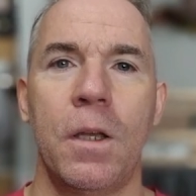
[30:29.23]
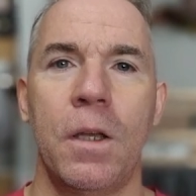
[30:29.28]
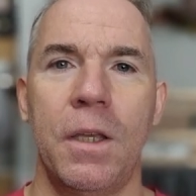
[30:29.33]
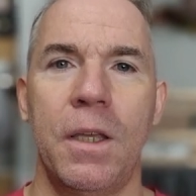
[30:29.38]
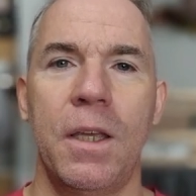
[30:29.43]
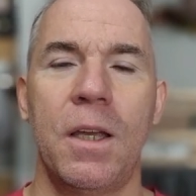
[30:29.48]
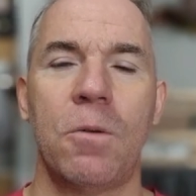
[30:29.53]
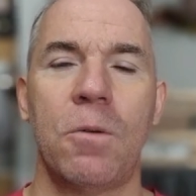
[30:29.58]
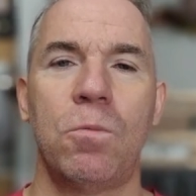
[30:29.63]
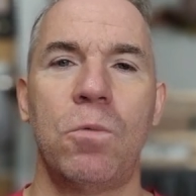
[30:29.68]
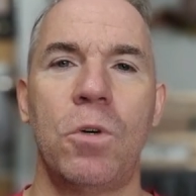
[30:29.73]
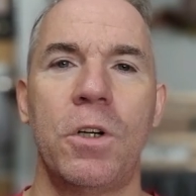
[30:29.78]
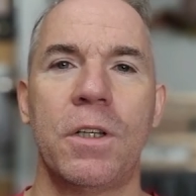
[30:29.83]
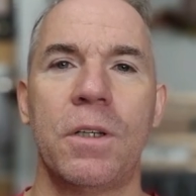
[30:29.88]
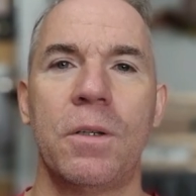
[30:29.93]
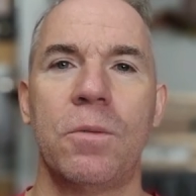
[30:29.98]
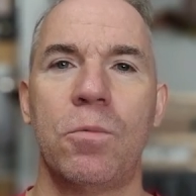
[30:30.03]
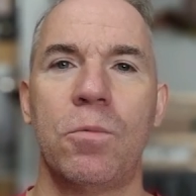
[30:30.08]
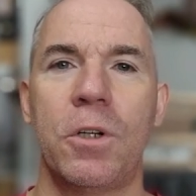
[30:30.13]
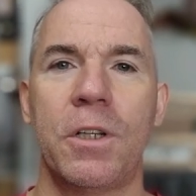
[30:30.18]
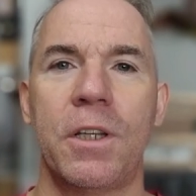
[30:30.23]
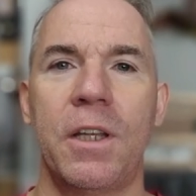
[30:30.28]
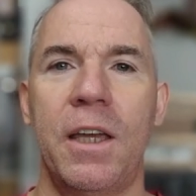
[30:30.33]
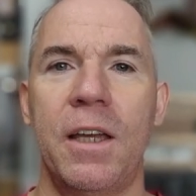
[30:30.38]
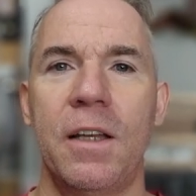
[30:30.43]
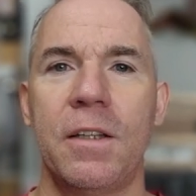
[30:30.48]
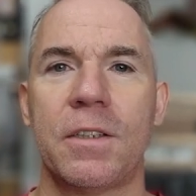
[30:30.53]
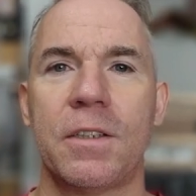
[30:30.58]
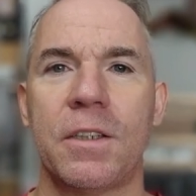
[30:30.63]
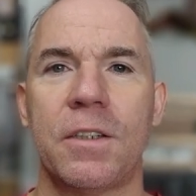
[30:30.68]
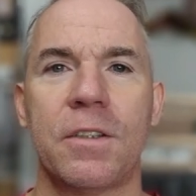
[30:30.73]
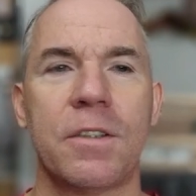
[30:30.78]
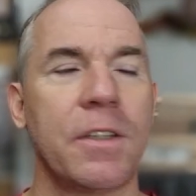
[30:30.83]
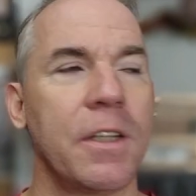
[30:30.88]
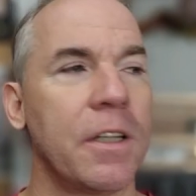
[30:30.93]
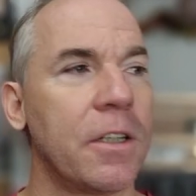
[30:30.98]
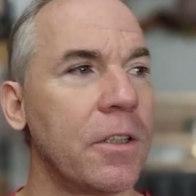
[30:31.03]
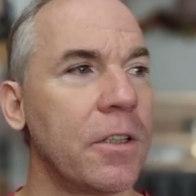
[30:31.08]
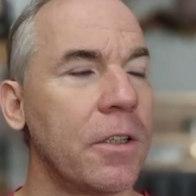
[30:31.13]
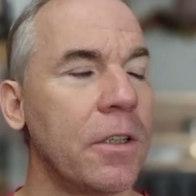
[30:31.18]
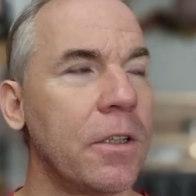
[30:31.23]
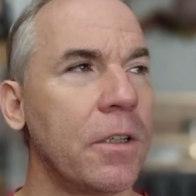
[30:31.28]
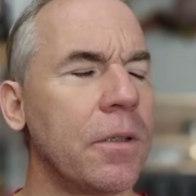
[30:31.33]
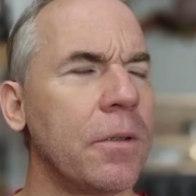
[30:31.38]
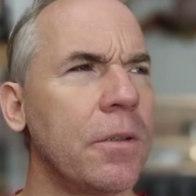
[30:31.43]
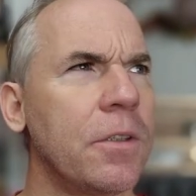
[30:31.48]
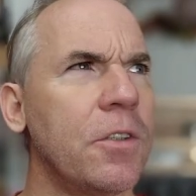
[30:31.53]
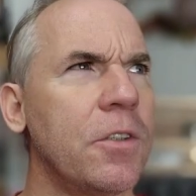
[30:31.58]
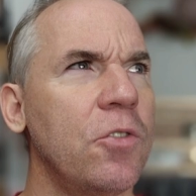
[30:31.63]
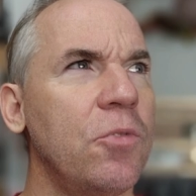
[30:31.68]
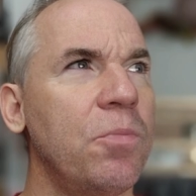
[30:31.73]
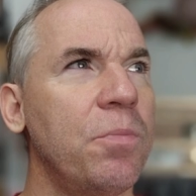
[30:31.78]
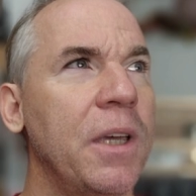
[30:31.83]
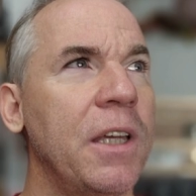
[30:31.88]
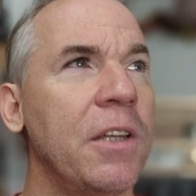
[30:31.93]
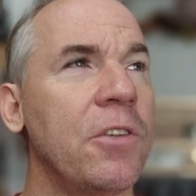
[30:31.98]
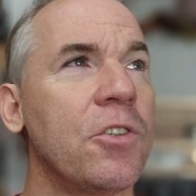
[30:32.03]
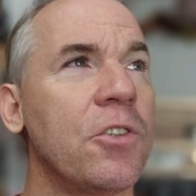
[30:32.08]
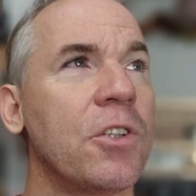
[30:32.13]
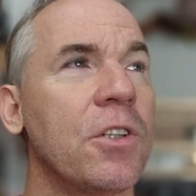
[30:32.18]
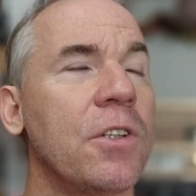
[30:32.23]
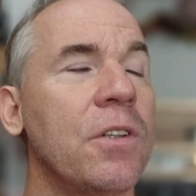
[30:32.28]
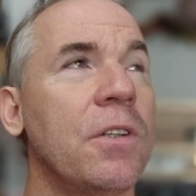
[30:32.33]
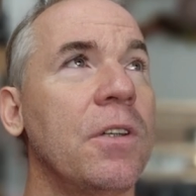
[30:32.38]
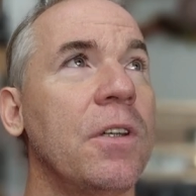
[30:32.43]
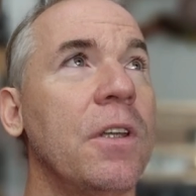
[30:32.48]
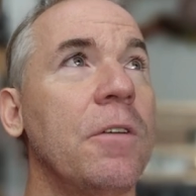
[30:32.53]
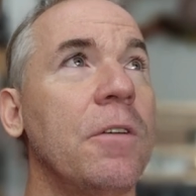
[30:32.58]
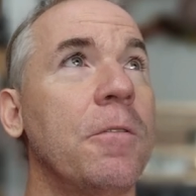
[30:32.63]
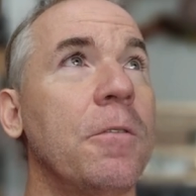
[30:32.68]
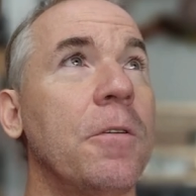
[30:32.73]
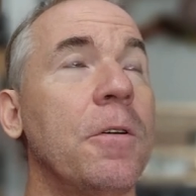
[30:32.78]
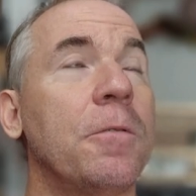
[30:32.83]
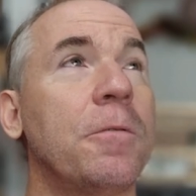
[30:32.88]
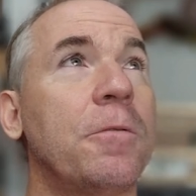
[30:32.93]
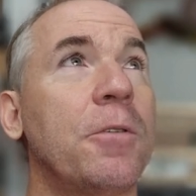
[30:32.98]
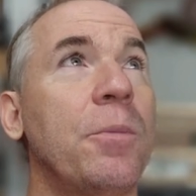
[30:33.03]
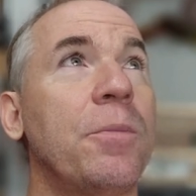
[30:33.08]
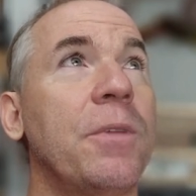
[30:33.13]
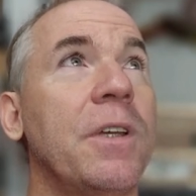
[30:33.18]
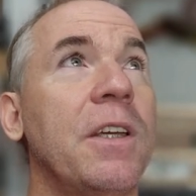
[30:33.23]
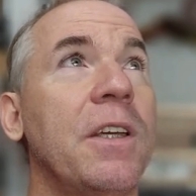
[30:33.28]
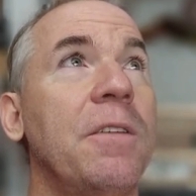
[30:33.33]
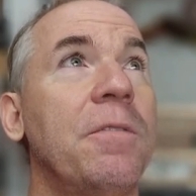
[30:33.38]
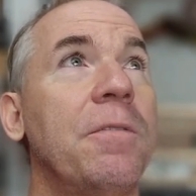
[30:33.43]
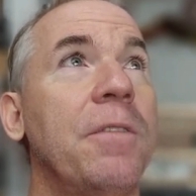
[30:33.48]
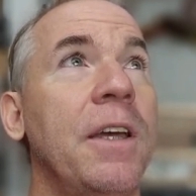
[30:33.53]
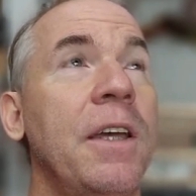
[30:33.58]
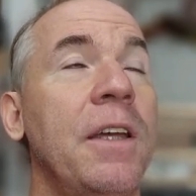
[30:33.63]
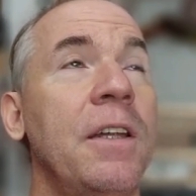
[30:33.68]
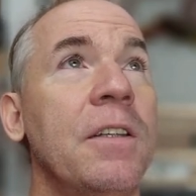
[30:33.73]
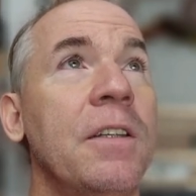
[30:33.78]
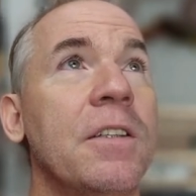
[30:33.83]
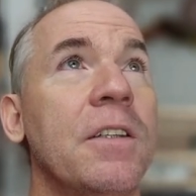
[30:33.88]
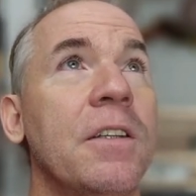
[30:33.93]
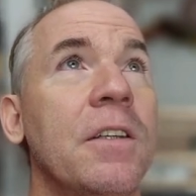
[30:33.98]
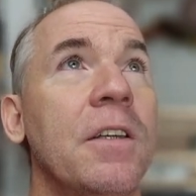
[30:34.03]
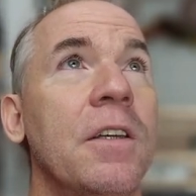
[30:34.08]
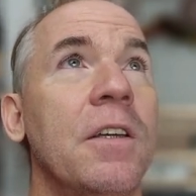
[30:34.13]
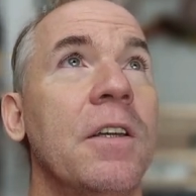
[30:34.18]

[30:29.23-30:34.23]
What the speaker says: Yeah, what else is there to mention from the event?